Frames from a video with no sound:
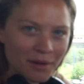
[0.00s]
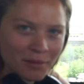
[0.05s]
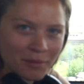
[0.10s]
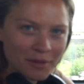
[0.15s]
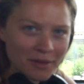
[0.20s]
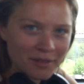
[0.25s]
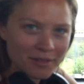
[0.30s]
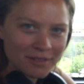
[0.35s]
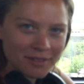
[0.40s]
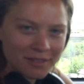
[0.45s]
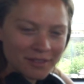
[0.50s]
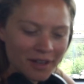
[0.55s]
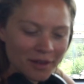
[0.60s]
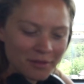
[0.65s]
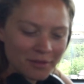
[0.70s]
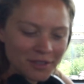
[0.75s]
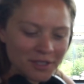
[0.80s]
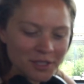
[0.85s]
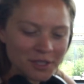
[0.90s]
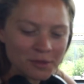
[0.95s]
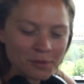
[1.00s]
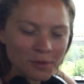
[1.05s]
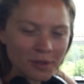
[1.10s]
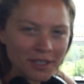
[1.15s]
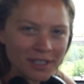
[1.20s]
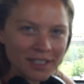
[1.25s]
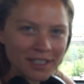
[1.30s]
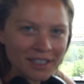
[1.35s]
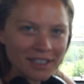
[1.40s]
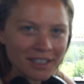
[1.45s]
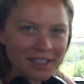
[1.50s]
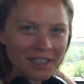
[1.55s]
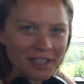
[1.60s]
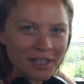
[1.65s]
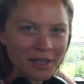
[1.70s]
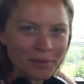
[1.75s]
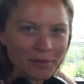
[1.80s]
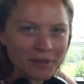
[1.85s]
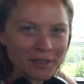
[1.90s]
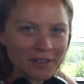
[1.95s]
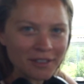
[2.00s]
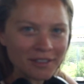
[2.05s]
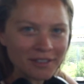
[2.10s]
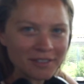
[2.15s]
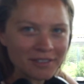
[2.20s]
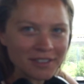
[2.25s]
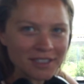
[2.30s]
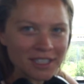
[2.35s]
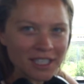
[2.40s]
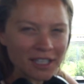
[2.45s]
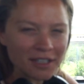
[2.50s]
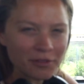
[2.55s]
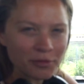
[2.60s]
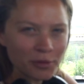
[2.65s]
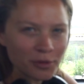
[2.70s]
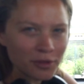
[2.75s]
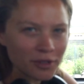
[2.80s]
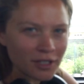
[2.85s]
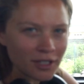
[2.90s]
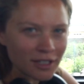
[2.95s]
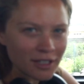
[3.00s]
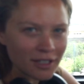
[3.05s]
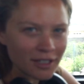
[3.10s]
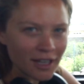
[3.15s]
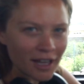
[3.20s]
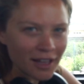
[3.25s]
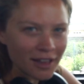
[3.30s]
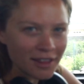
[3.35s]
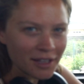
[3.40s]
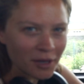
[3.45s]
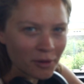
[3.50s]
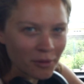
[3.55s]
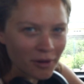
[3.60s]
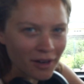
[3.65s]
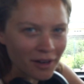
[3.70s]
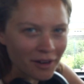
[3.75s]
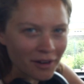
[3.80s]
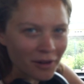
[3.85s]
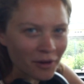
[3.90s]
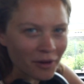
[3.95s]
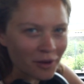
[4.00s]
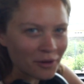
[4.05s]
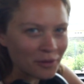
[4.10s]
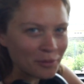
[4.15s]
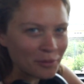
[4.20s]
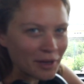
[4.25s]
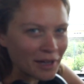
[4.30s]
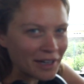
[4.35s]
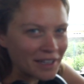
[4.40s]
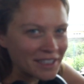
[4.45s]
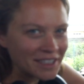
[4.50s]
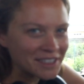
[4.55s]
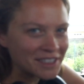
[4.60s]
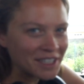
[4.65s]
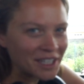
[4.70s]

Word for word: and I was just working and Hammer was like, Ruthie, I think we're in an auto body